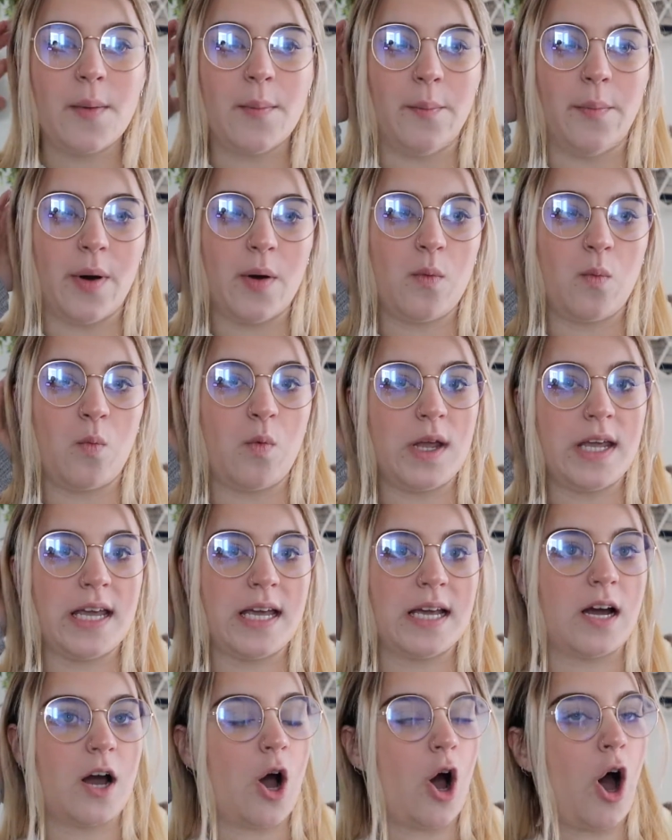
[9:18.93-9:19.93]
but
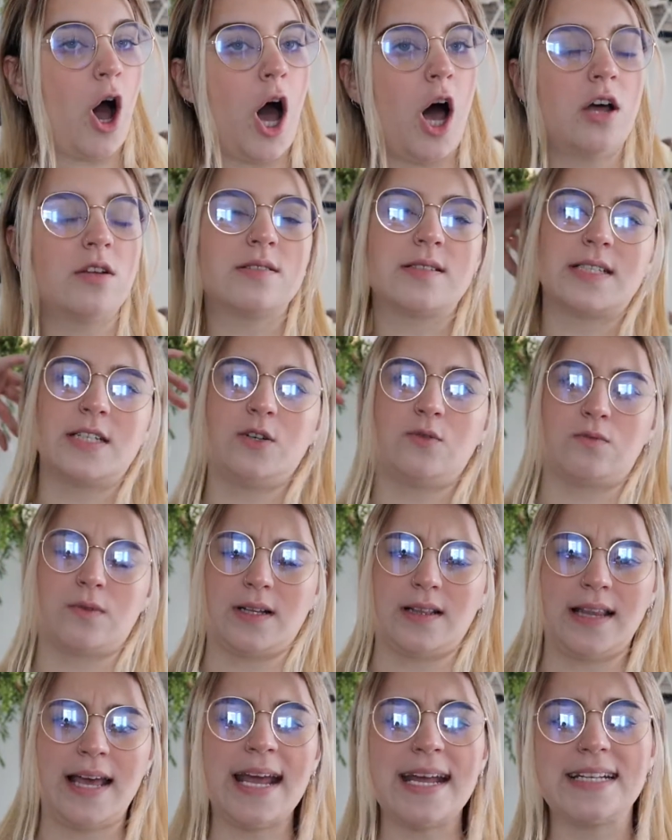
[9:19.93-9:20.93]
we all still
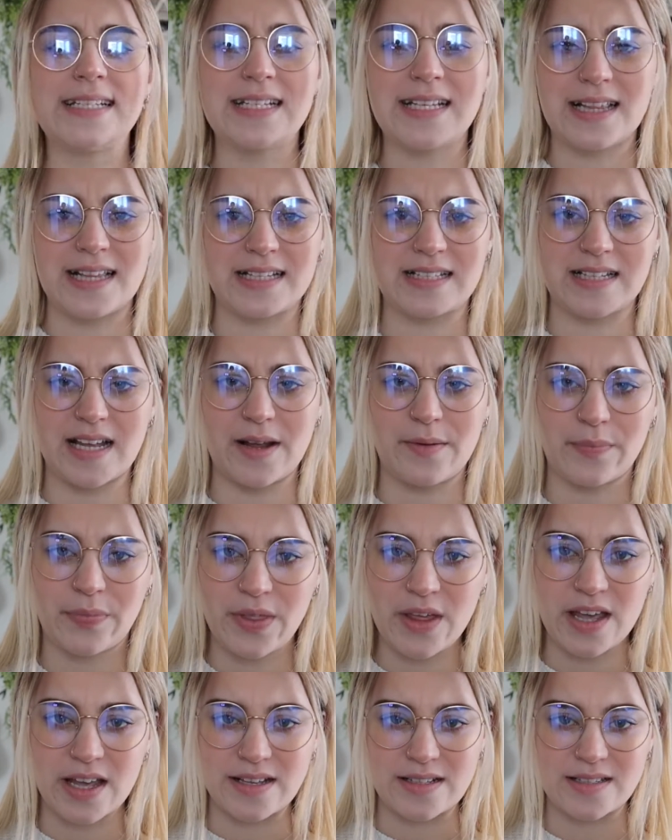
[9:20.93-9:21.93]
relate to the same
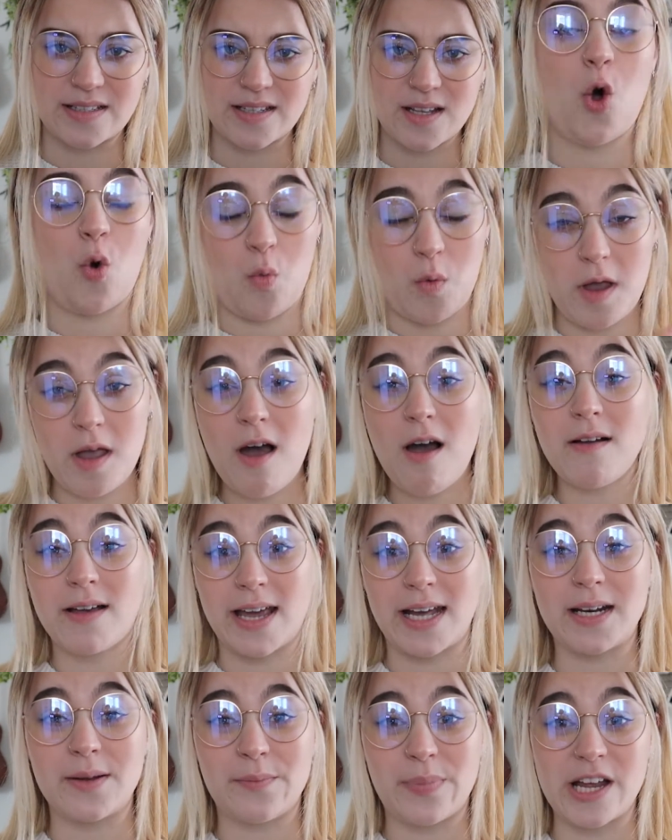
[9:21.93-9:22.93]
things. We all
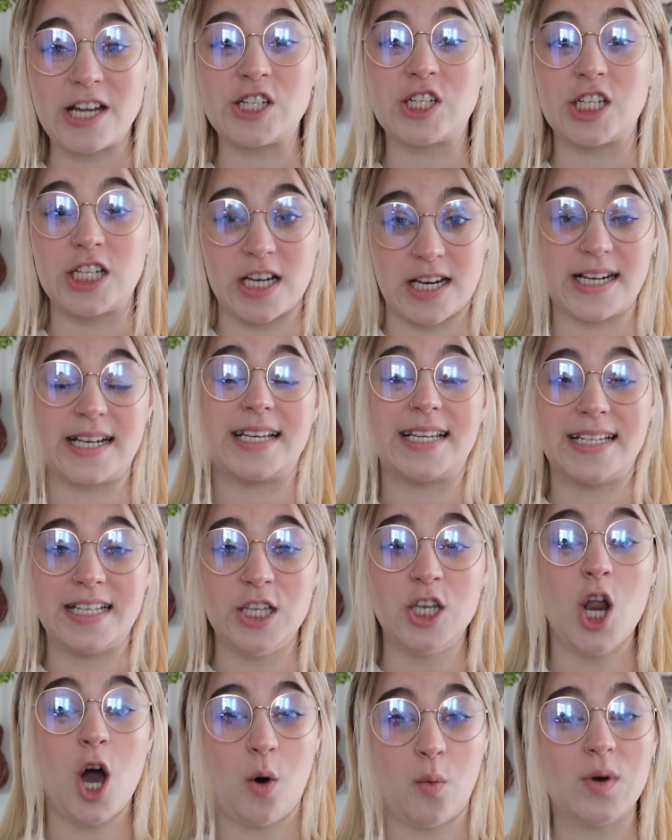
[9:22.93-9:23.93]
get impatient and
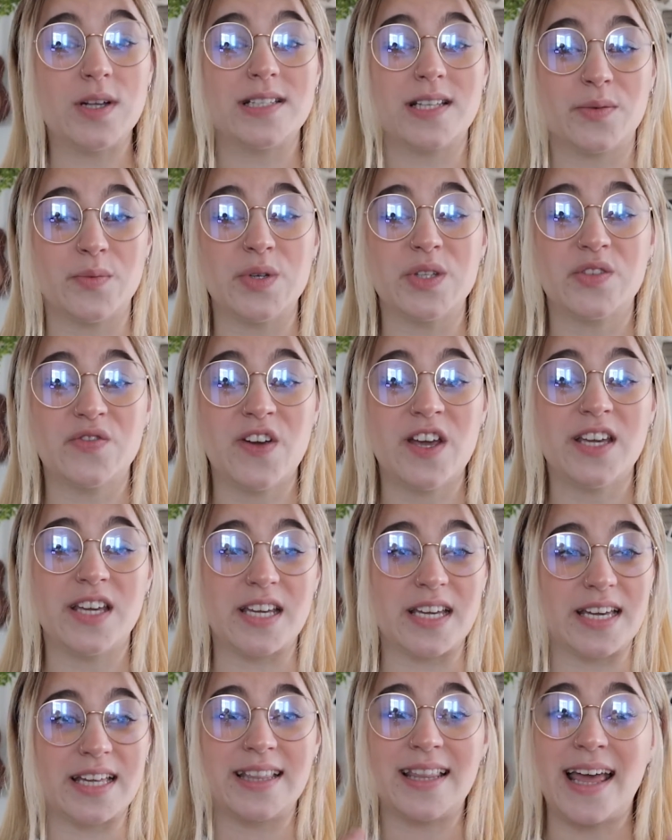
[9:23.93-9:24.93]
know when someone's
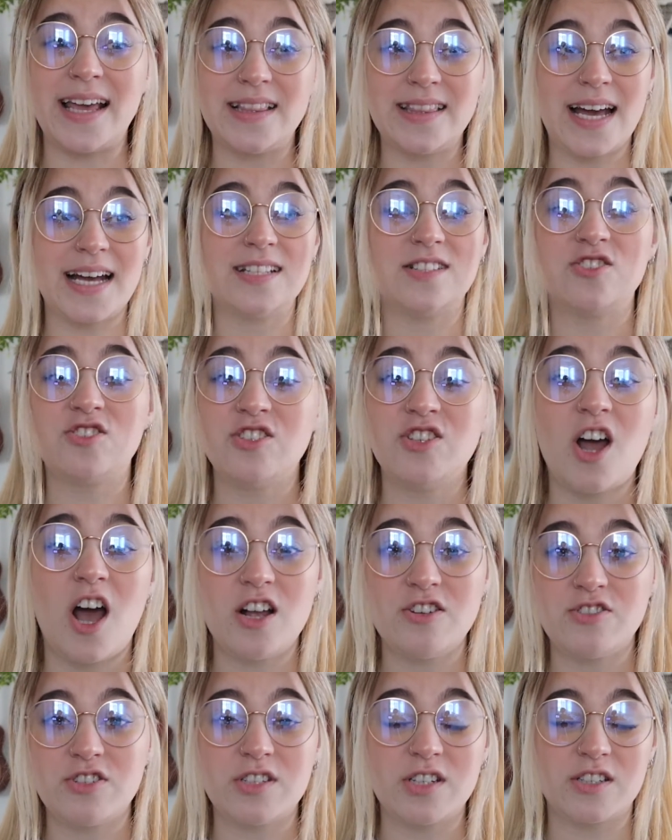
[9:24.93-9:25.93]
faking it. Like, that's
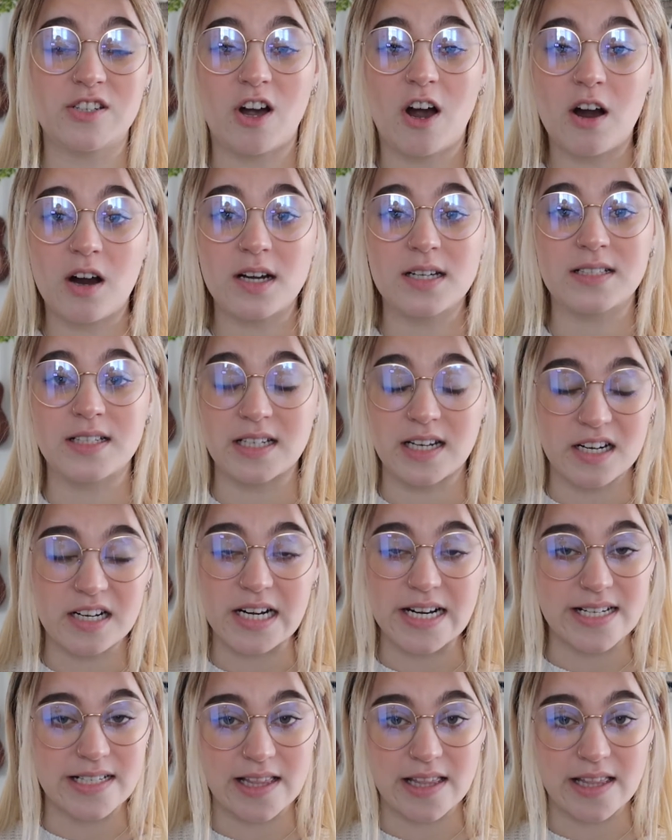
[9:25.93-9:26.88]
not just a Taurus and Aries